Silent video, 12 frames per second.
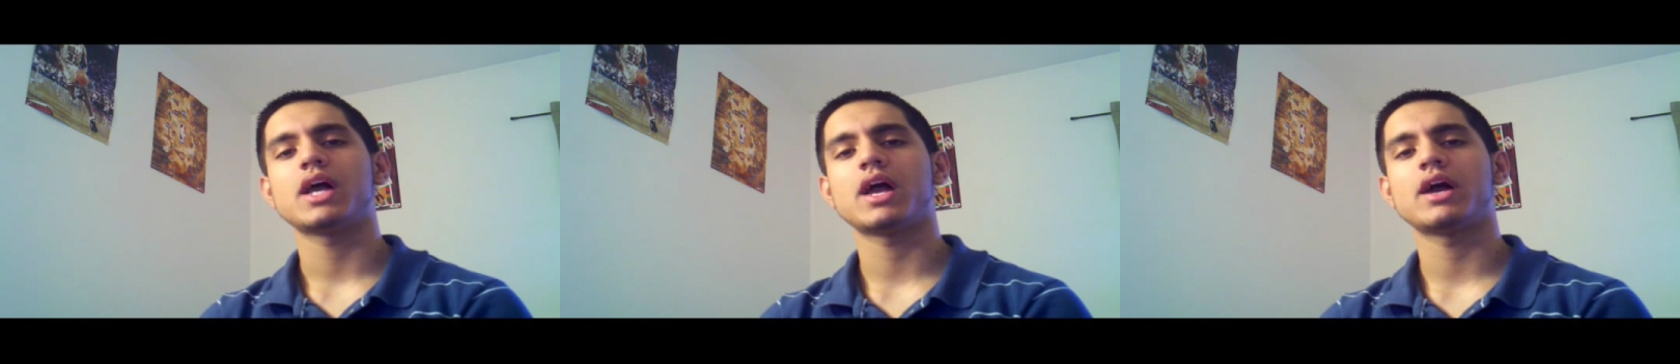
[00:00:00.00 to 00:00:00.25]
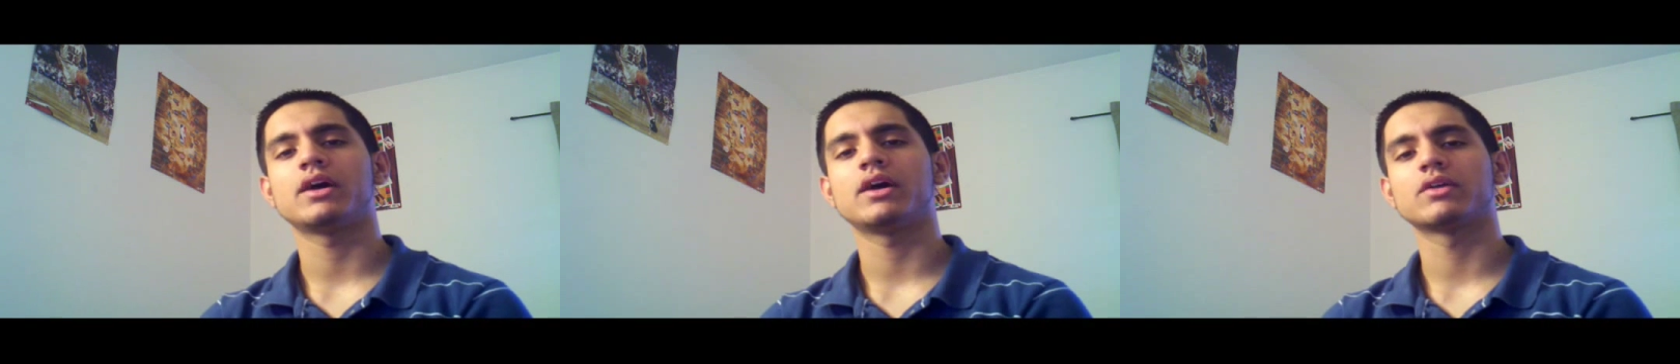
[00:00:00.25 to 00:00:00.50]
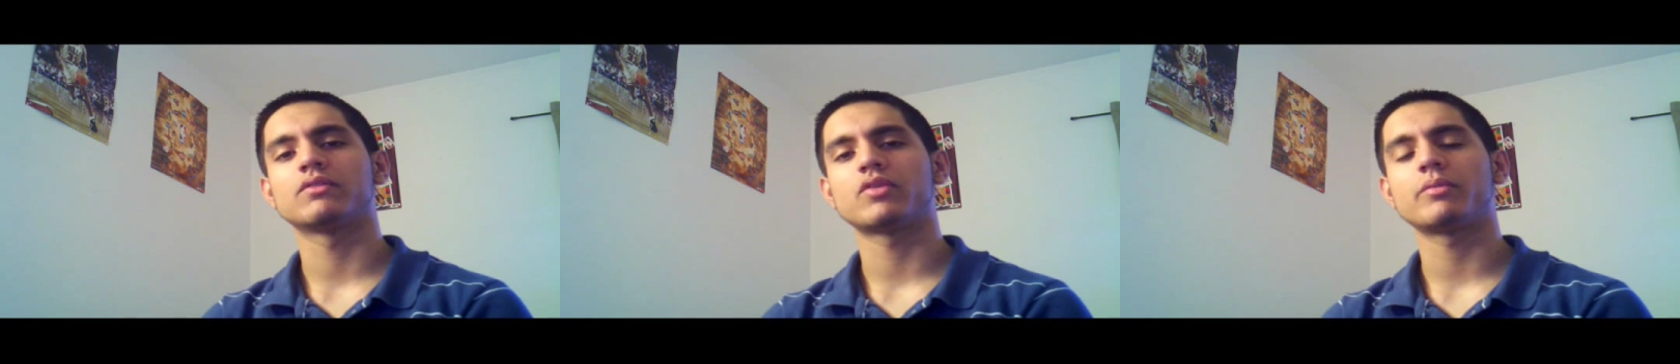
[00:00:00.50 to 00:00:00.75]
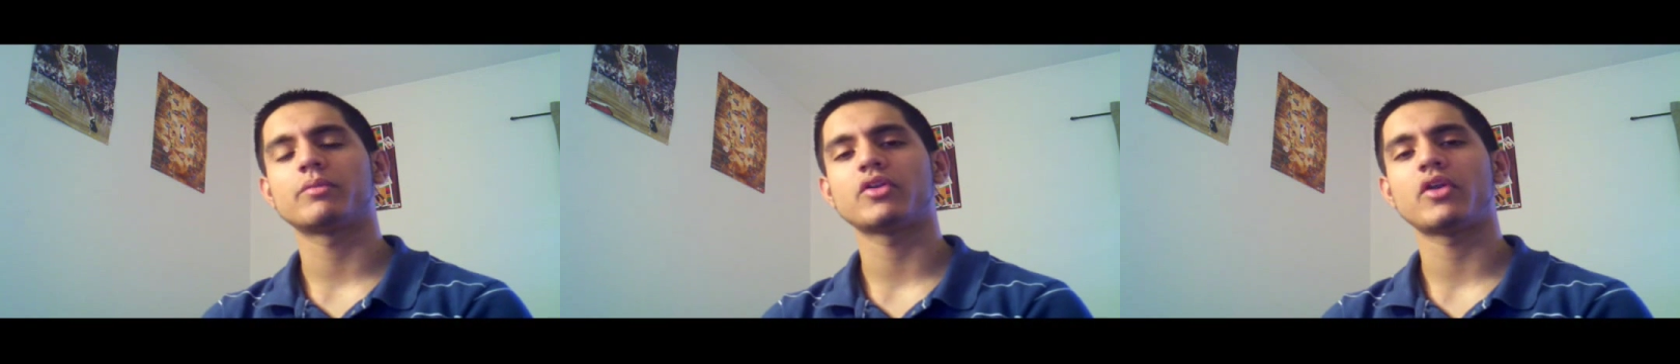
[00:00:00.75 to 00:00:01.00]
uh,
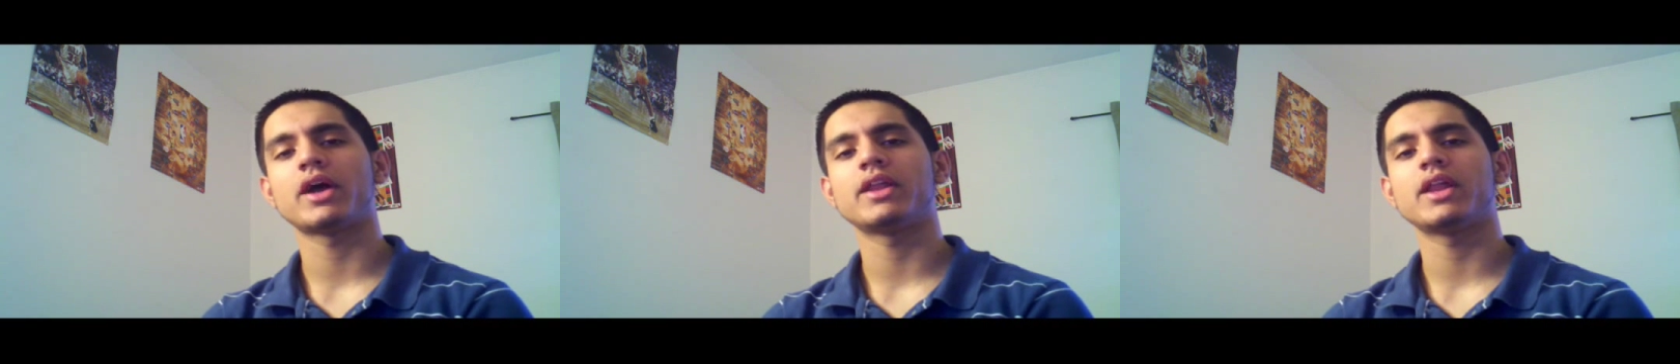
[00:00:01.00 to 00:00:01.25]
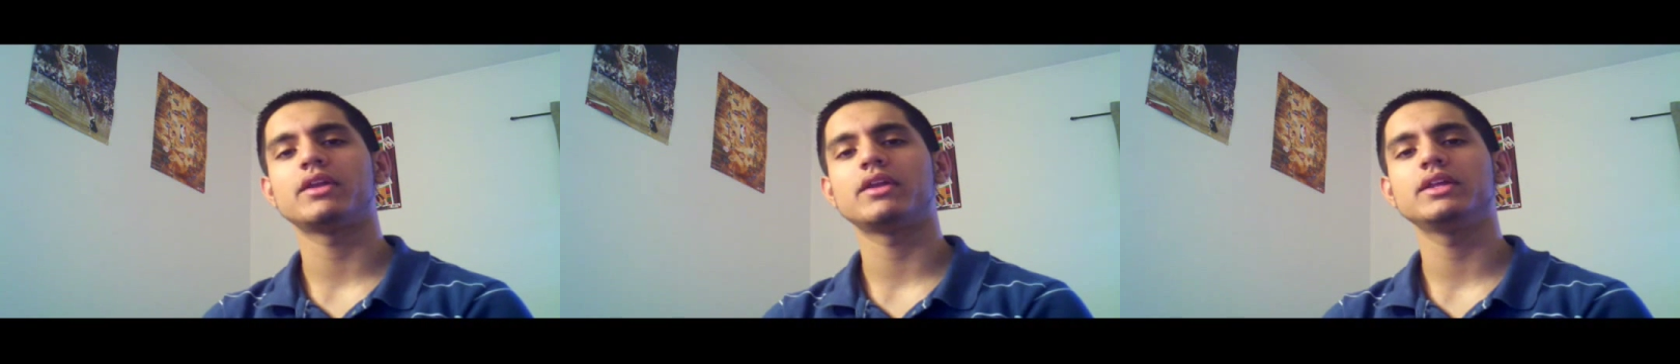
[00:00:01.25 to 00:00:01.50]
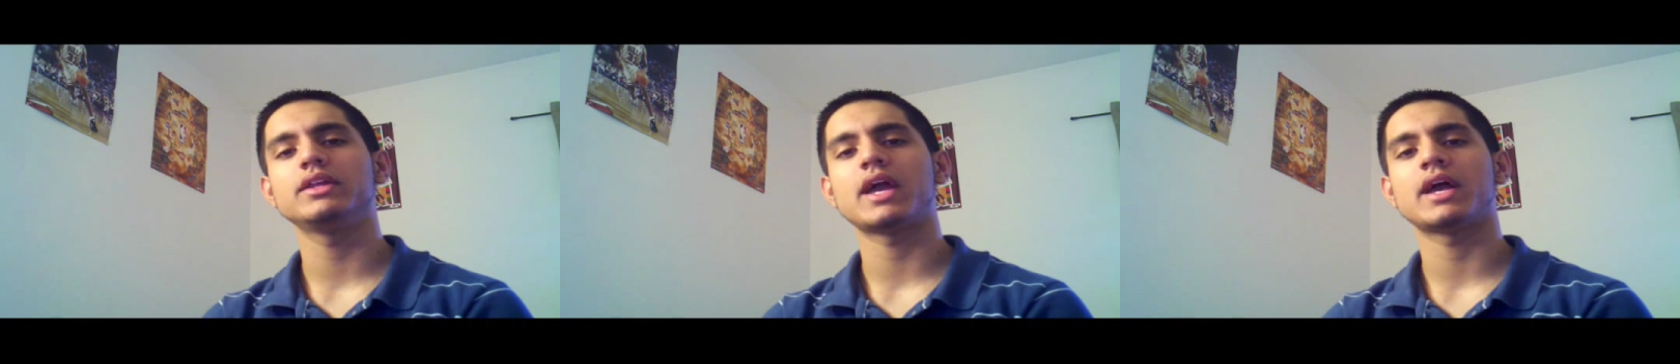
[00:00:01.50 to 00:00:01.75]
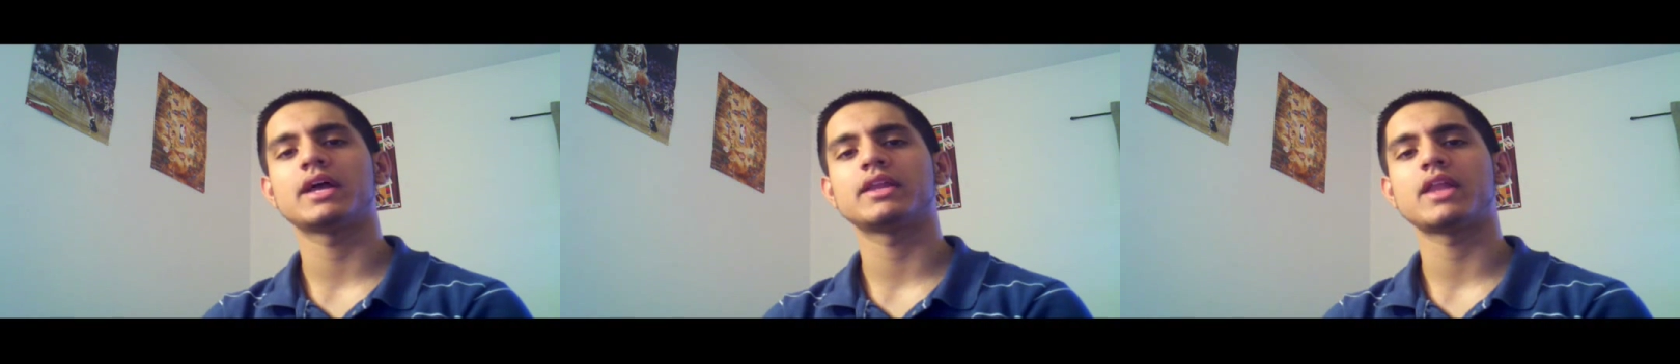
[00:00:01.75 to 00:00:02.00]
confirming your identity,
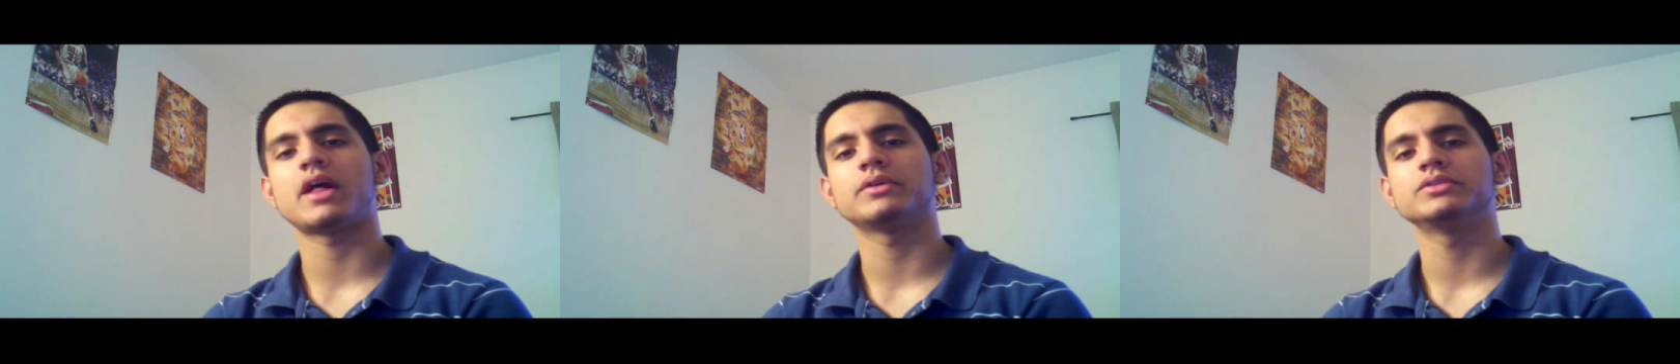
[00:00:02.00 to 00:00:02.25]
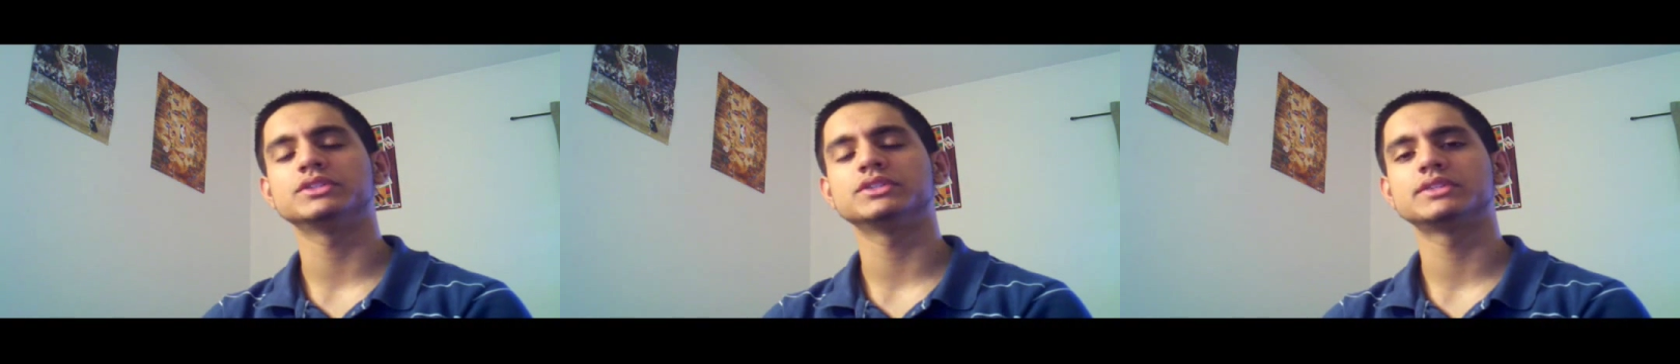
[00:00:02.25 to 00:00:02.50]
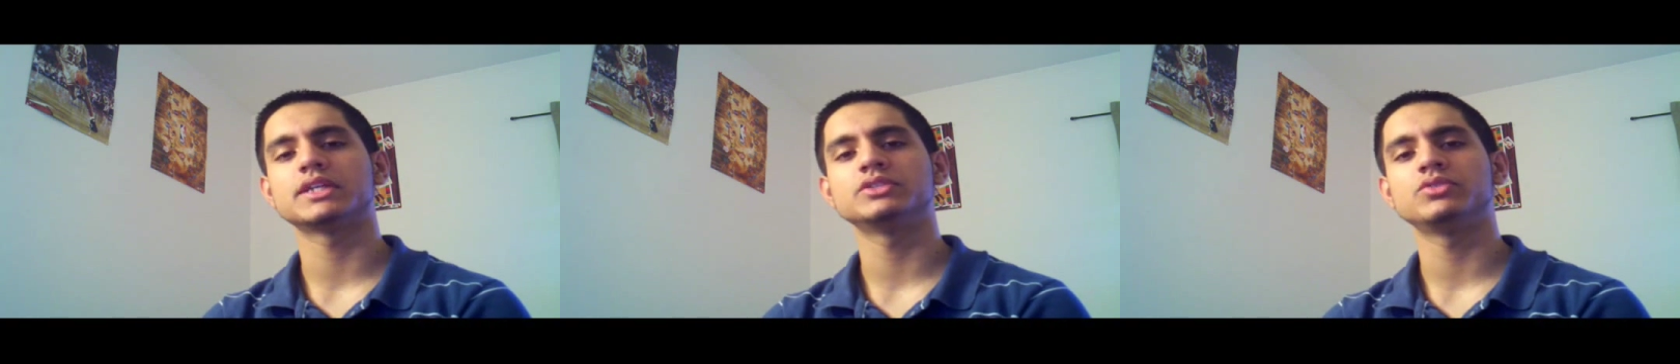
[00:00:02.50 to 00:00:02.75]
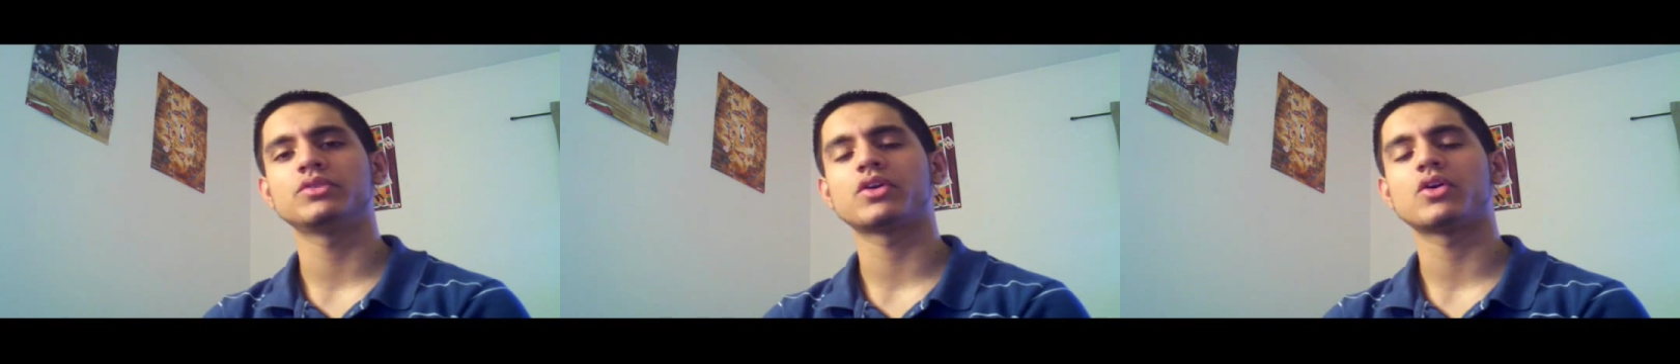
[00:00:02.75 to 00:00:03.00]
and I'll just
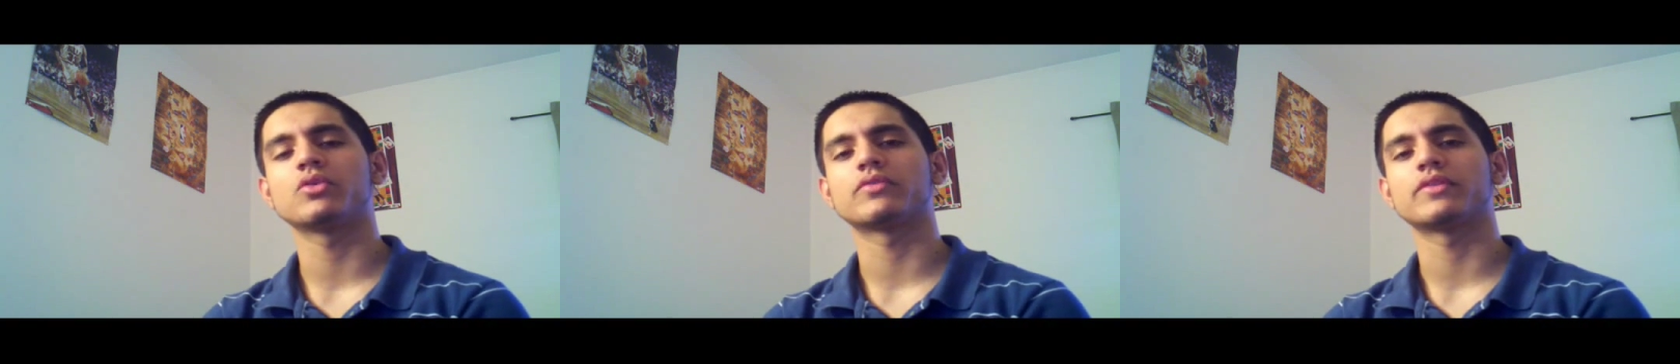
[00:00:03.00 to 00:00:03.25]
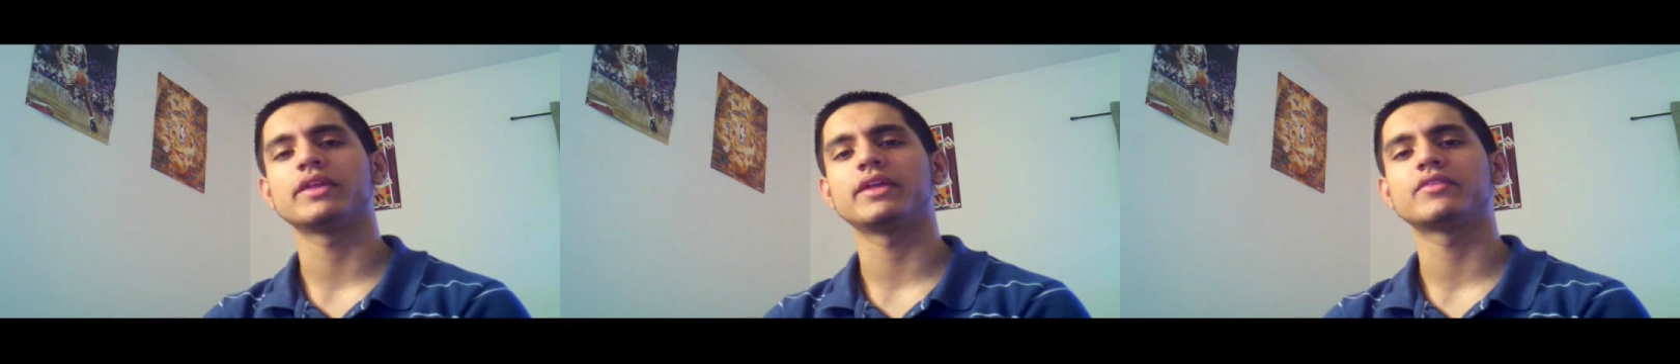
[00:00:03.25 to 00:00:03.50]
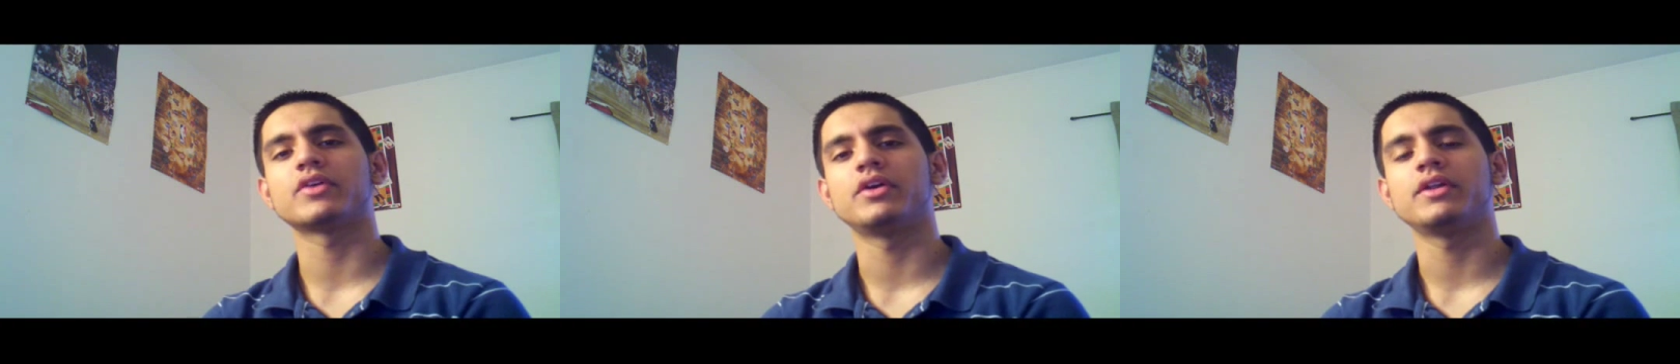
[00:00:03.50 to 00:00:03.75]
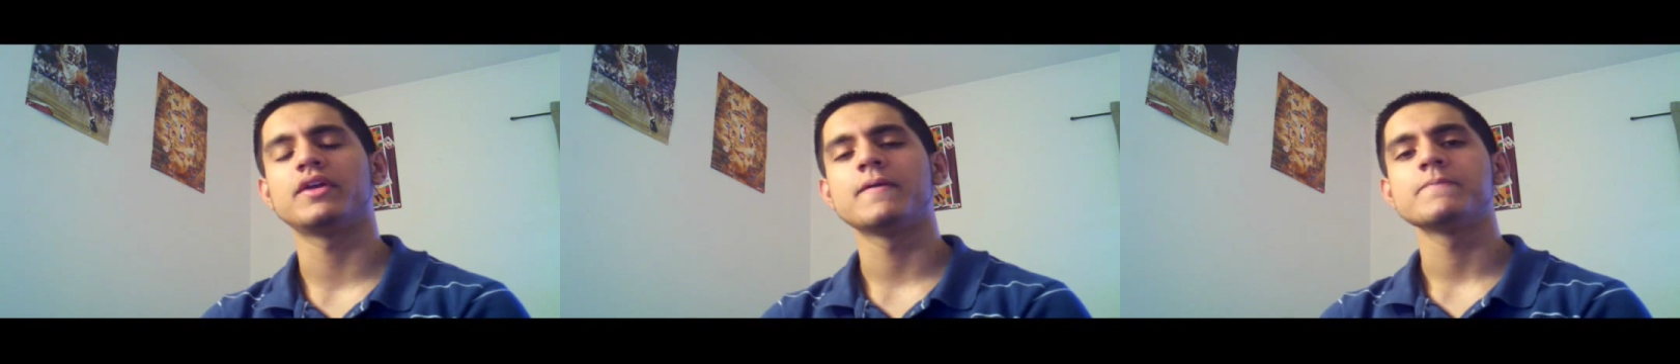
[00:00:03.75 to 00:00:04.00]
send you the code for the gift card.